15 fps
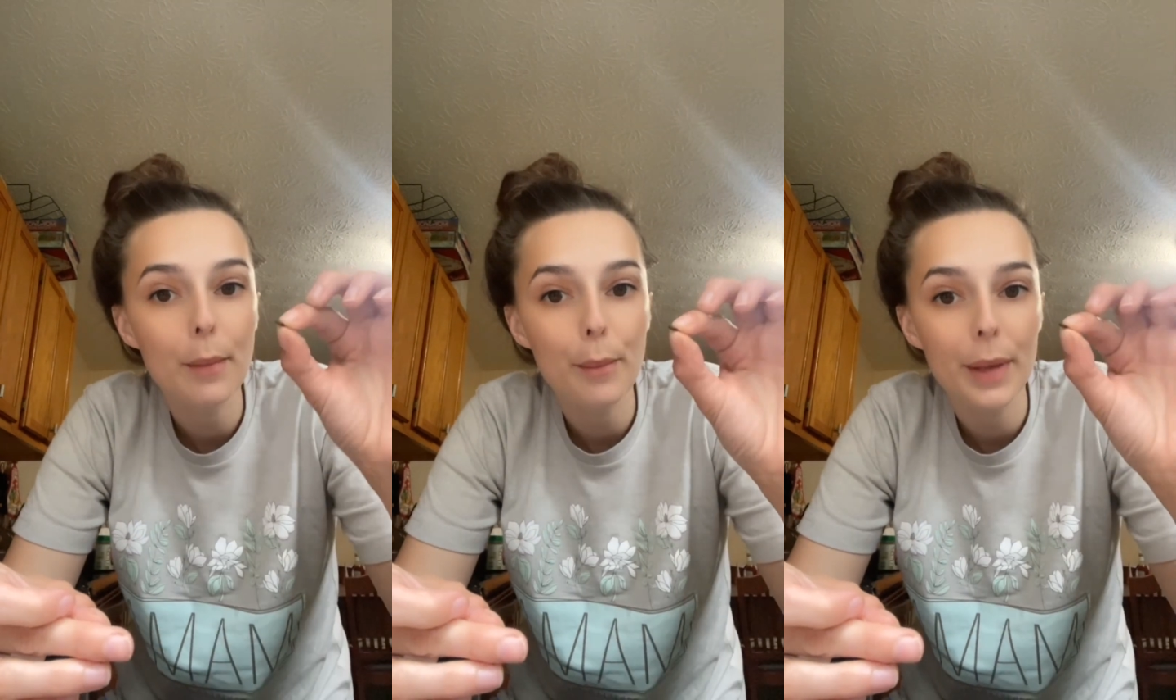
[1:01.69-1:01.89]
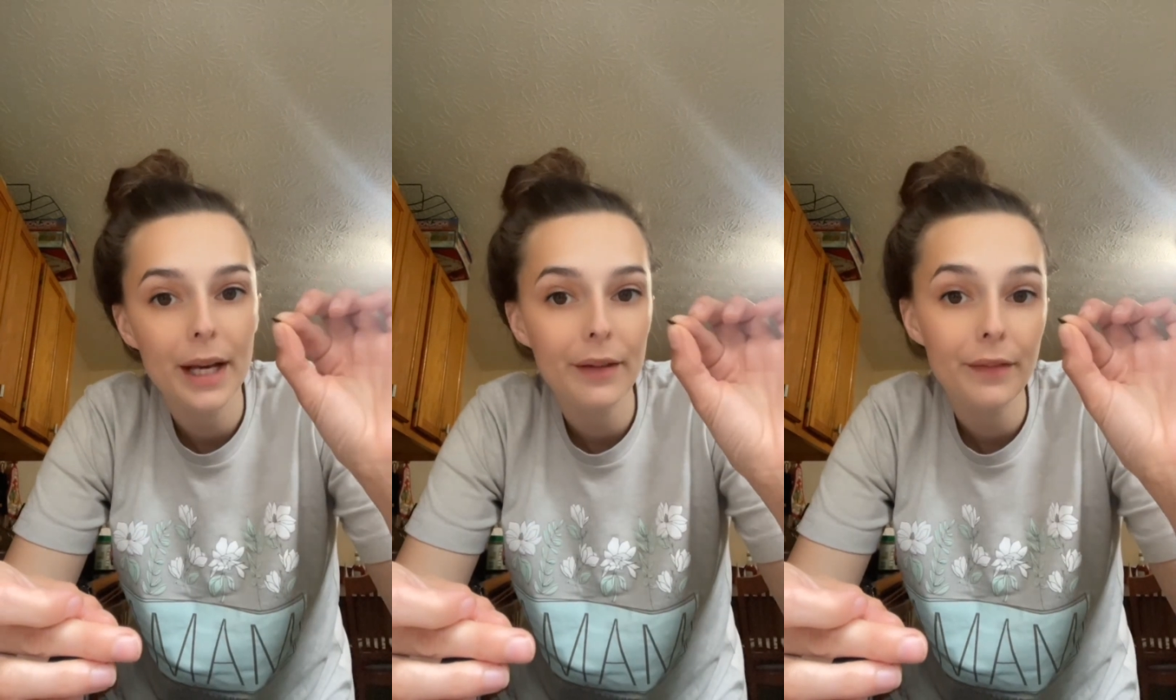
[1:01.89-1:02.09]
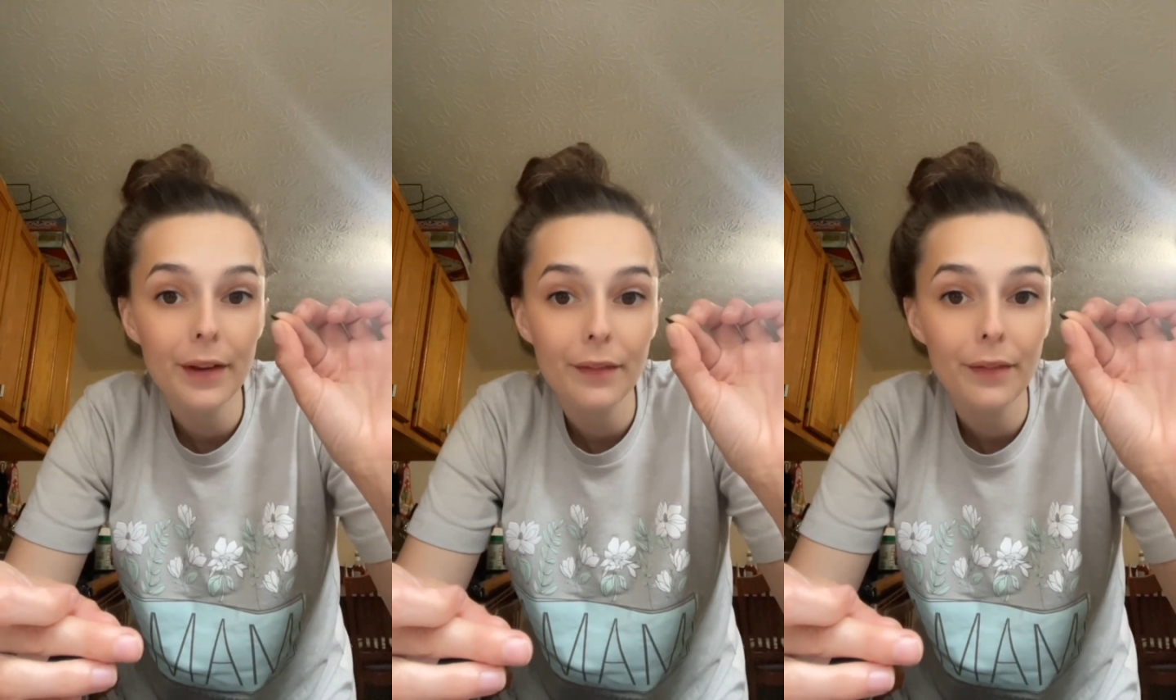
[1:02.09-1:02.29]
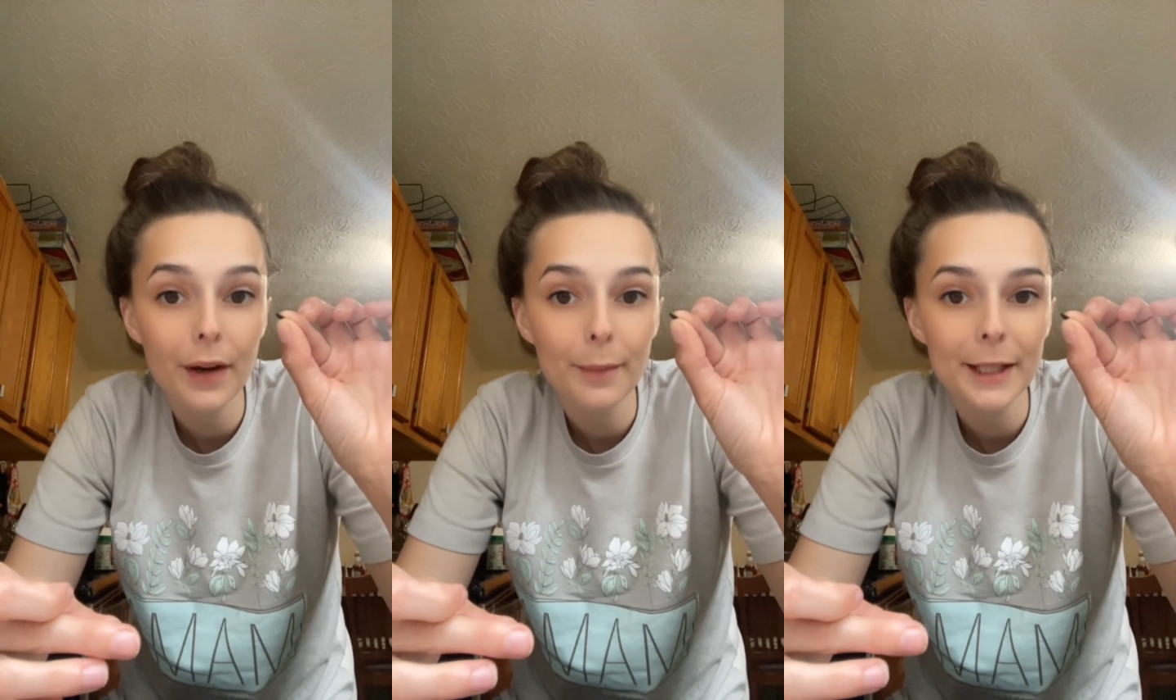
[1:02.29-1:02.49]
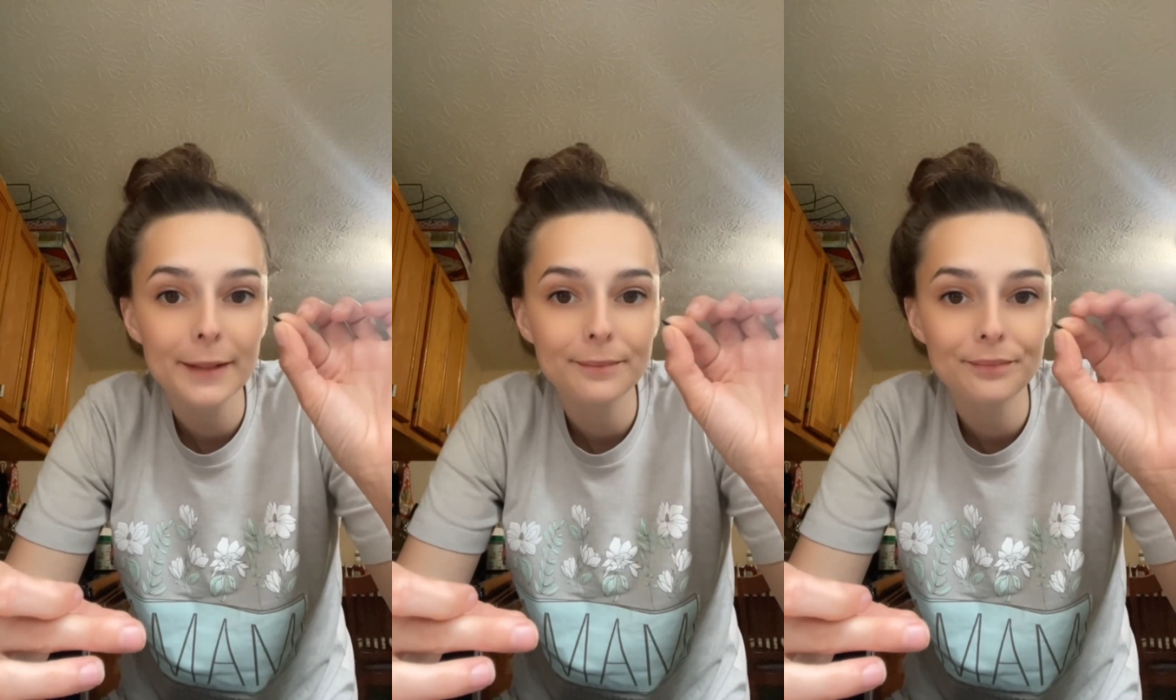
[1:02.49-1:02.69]
benefit
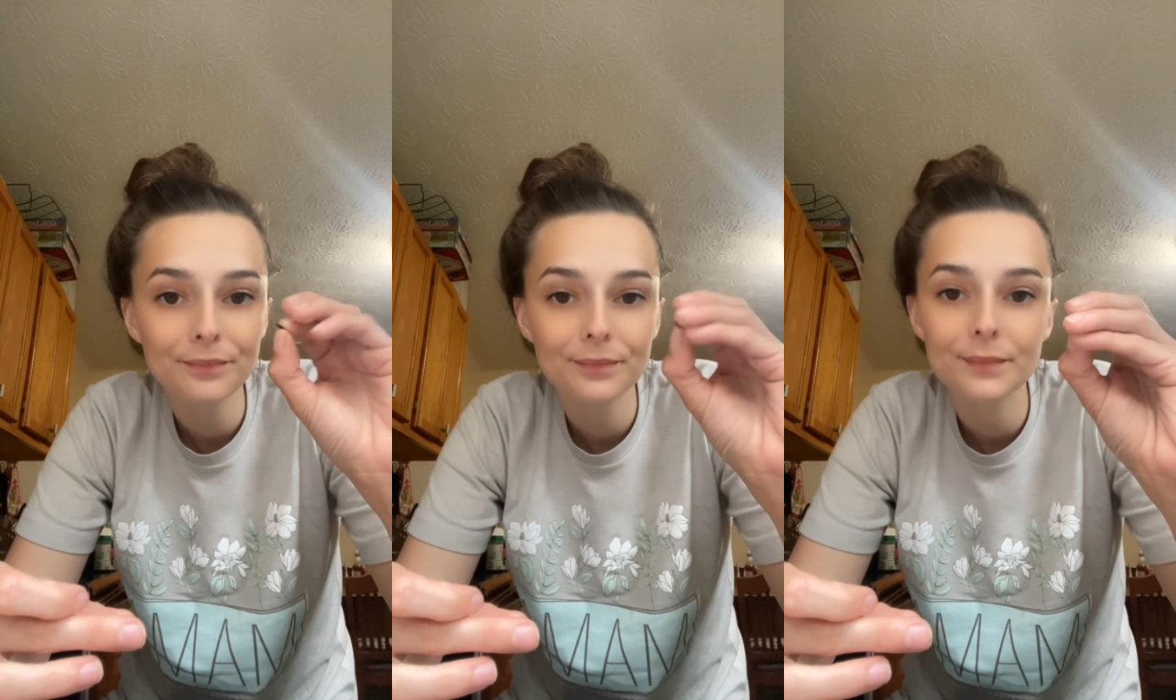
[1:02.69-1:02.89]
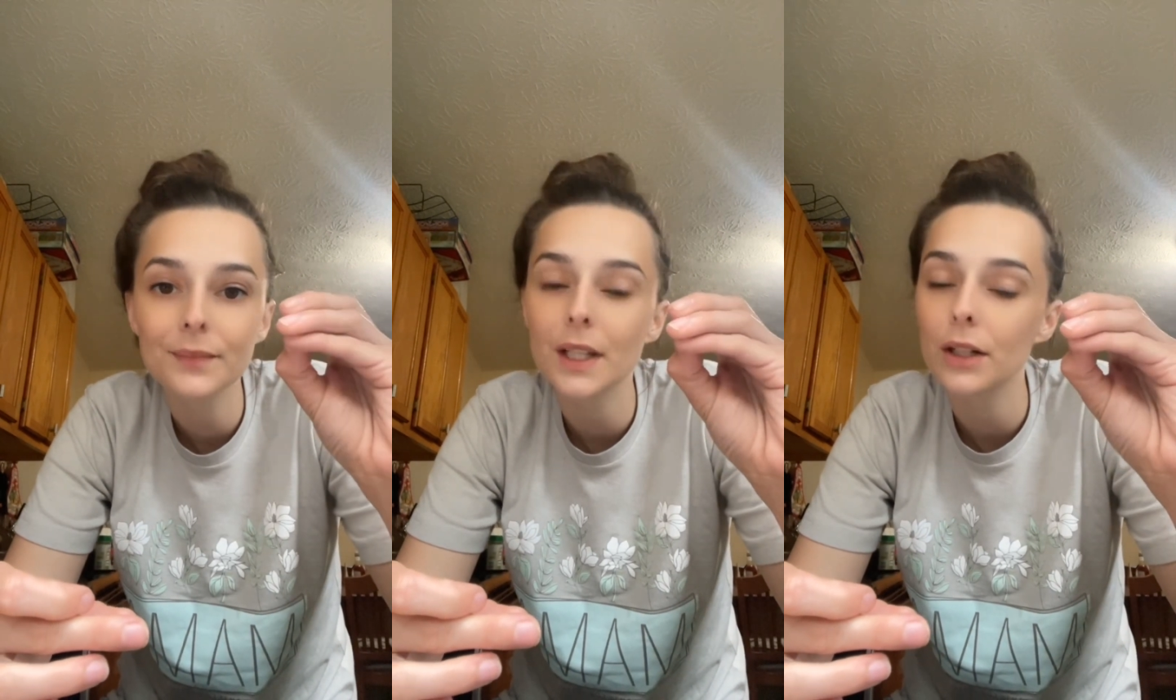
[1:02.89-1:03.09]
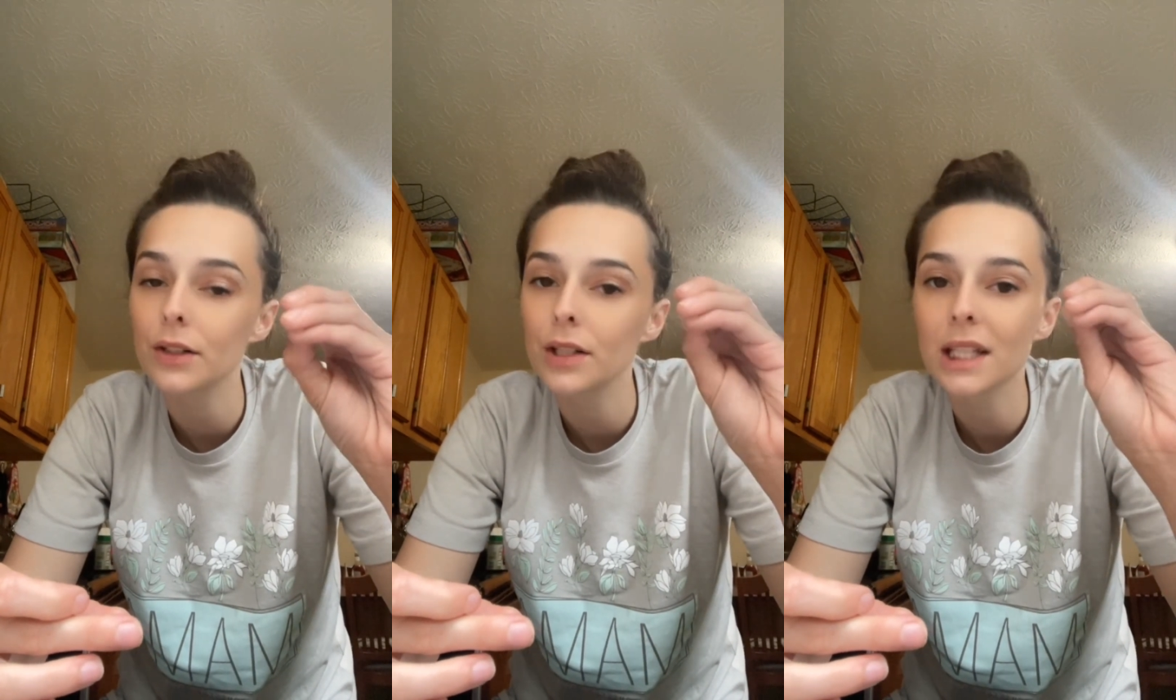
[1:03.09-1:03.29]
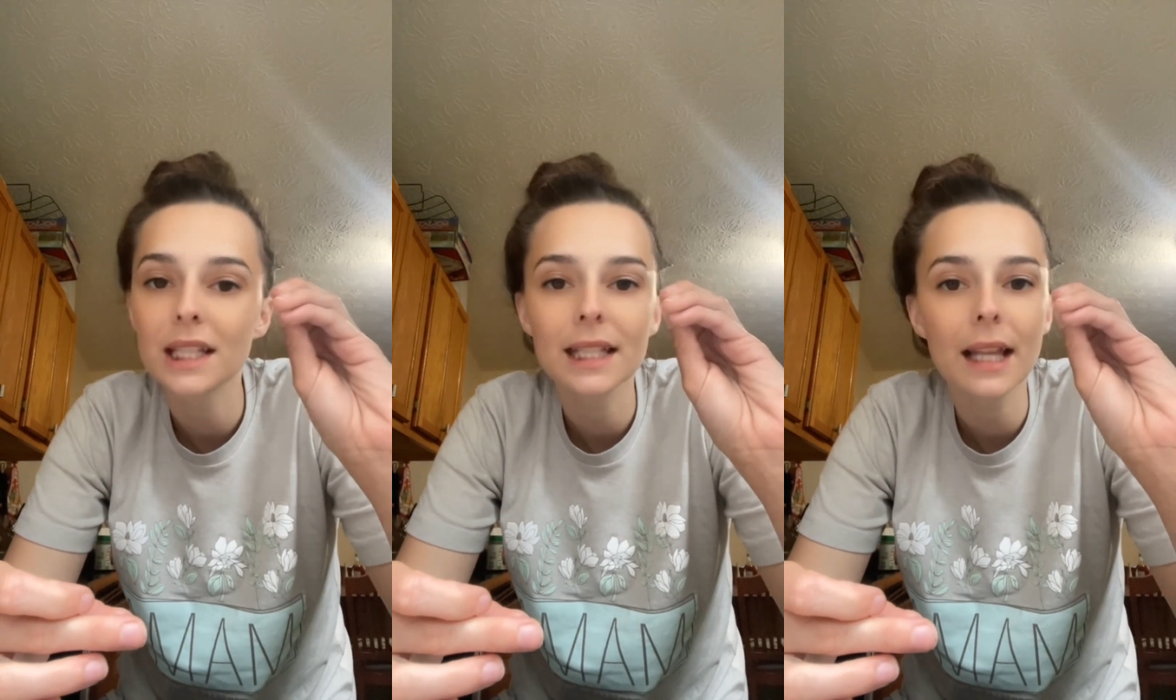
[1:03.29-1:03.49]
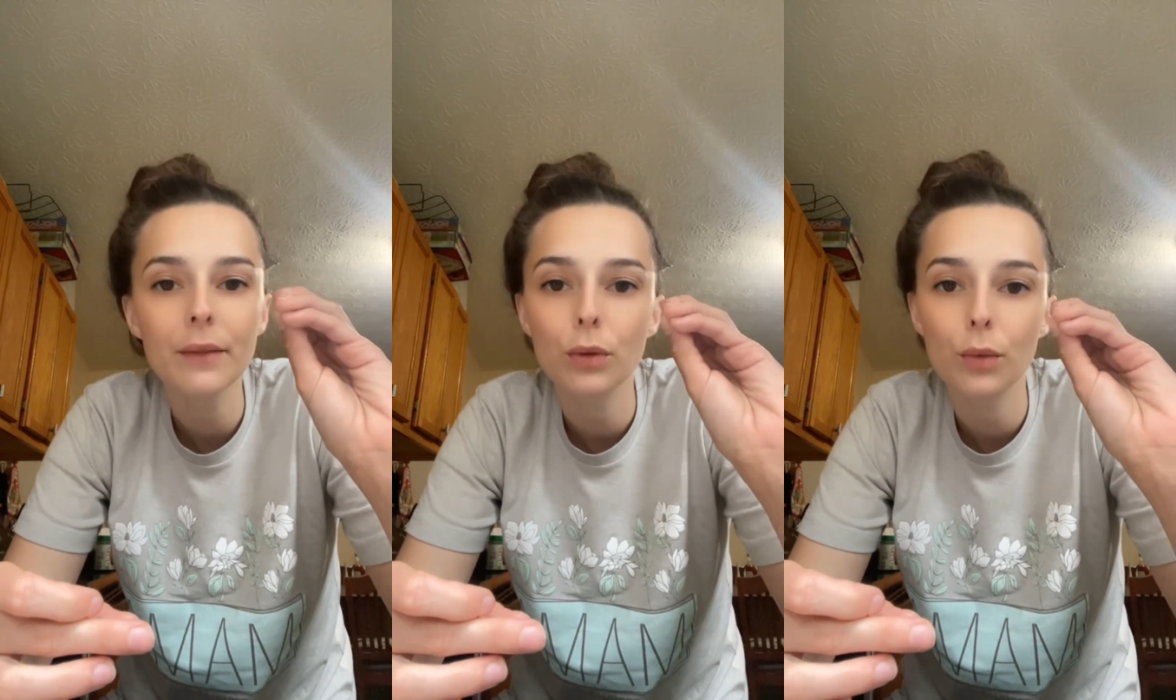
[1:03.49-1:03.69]
from it. There are
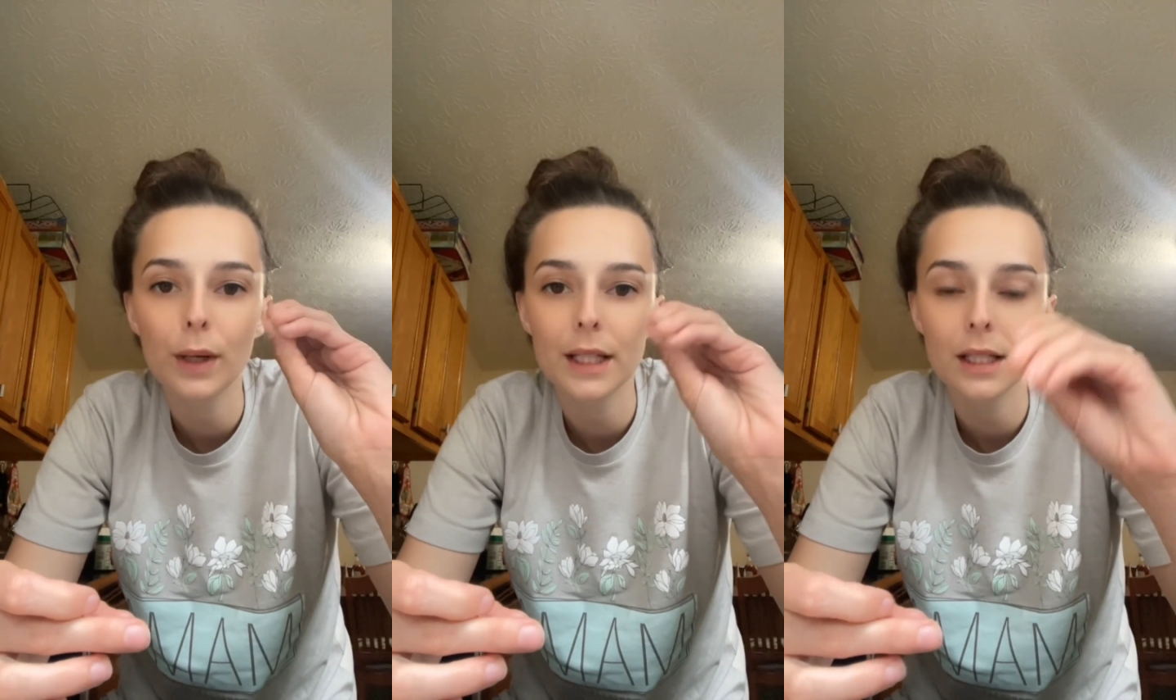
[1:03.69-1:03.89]
several ways